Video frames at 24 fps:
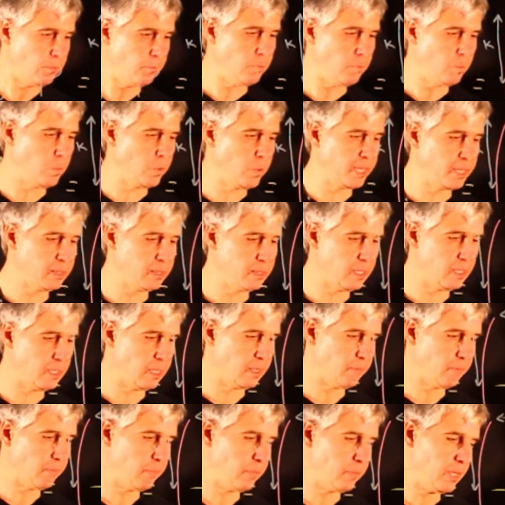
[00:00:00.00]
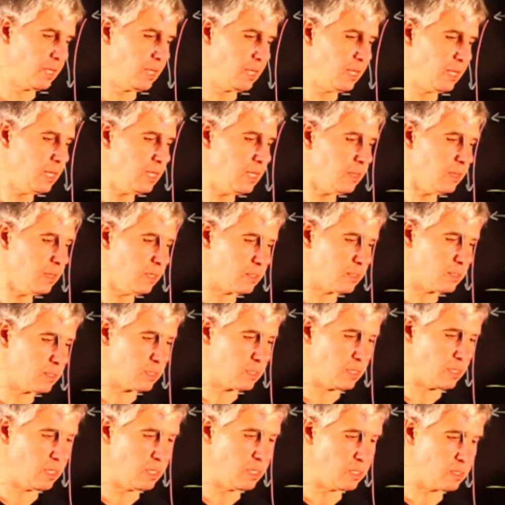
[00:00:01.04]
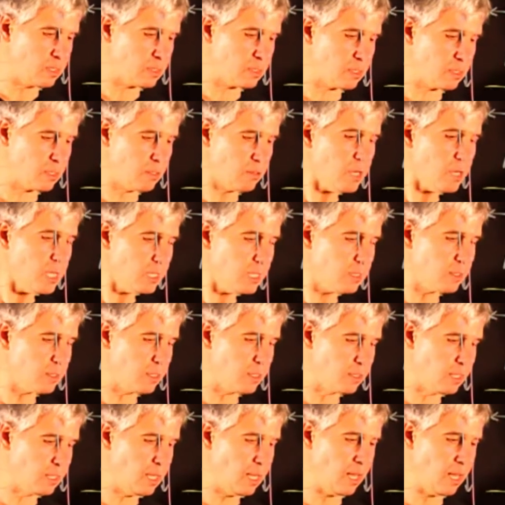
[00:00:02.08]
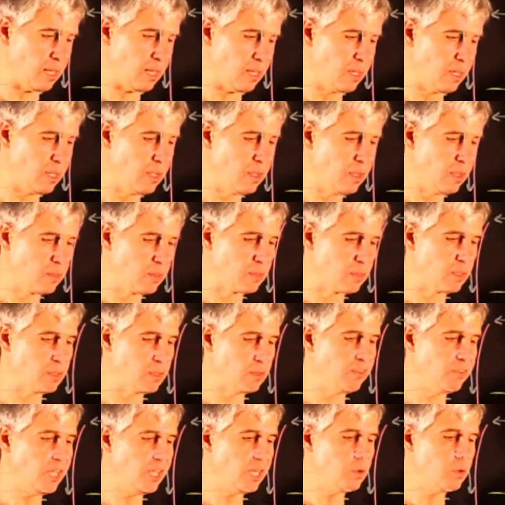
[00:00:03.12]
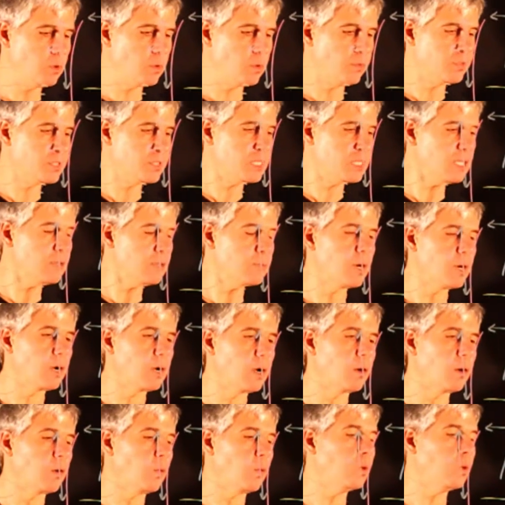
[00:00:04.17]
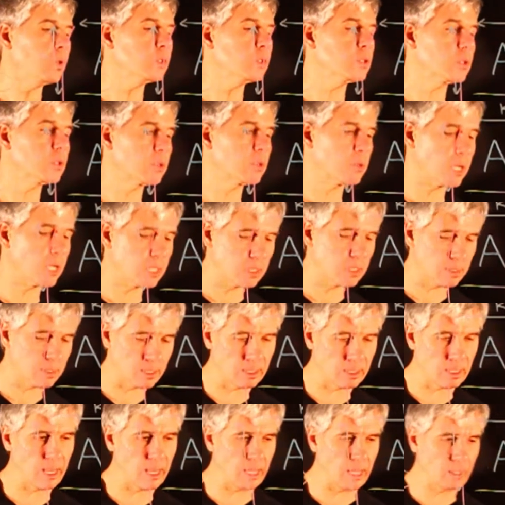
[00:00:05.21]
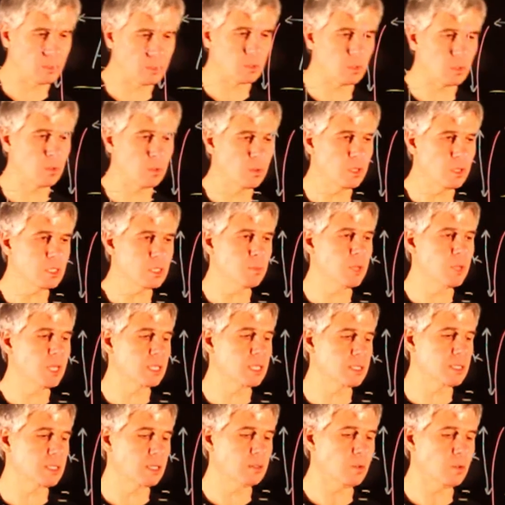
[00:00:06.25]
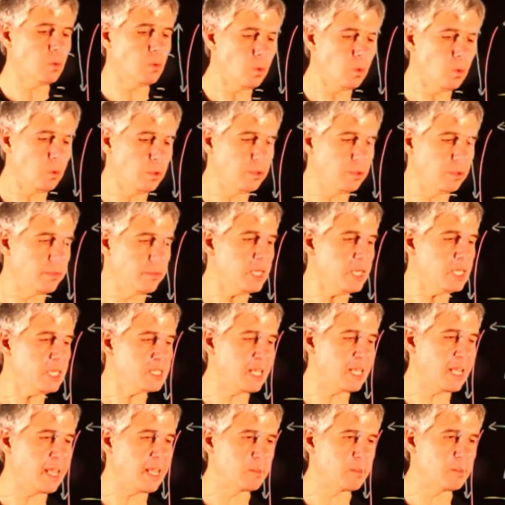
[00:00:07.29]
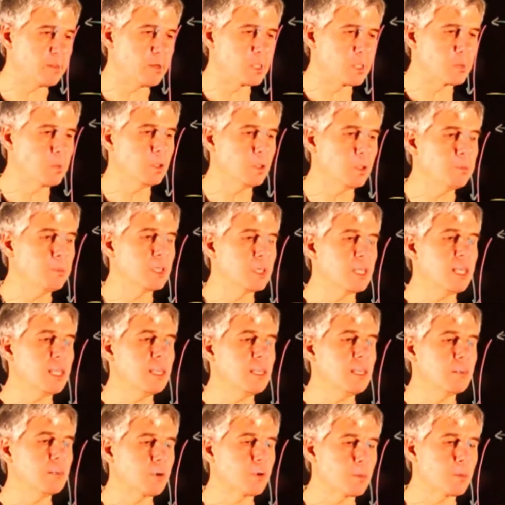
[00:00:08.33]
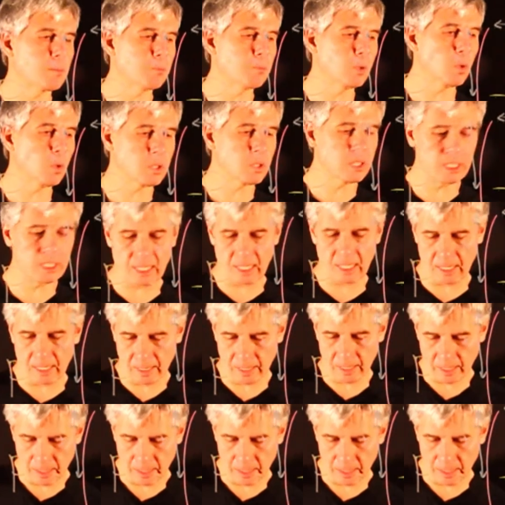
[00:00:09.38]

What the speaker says: when index is greater than k, then the value of sigma are also greater than k. So this means that all these entries will be taken from block C.